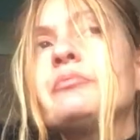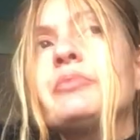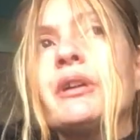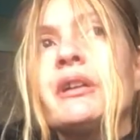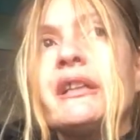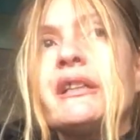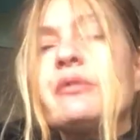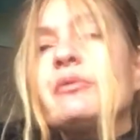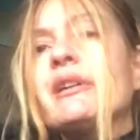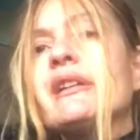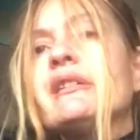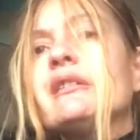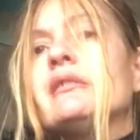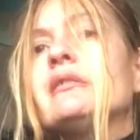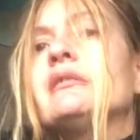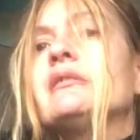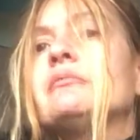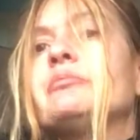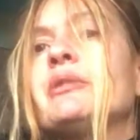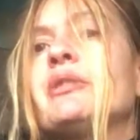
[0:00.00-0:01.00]
But anyway,
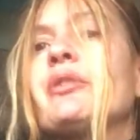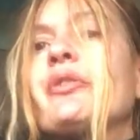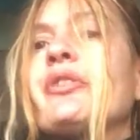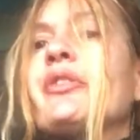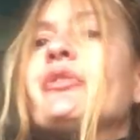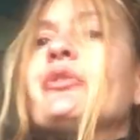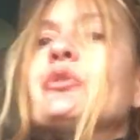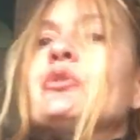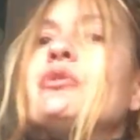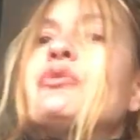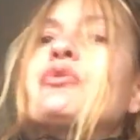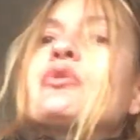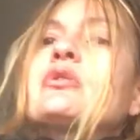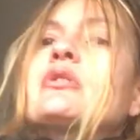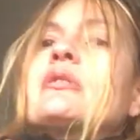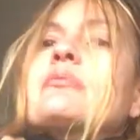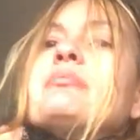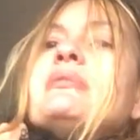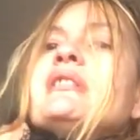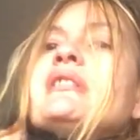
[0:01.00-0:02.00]
because it's all a fraud
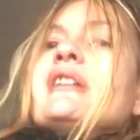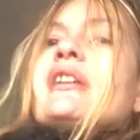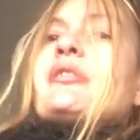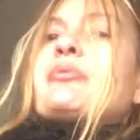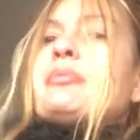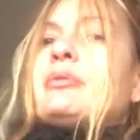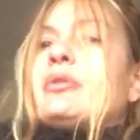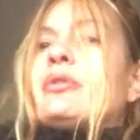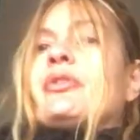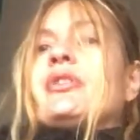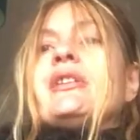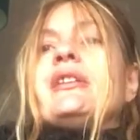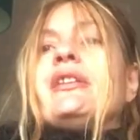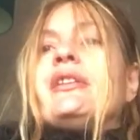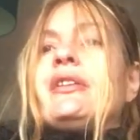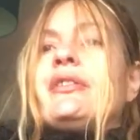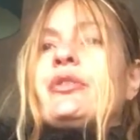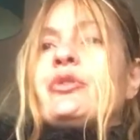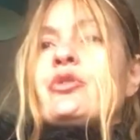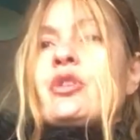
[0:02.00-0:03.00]
and being exposed,
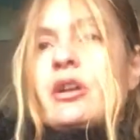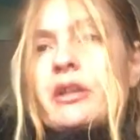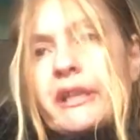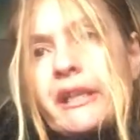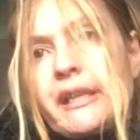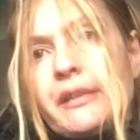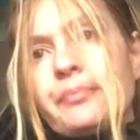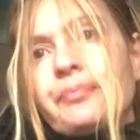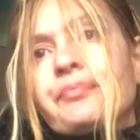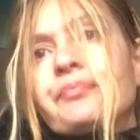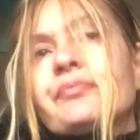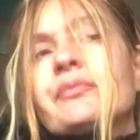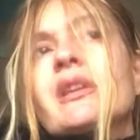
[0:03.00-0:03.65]
he's not in.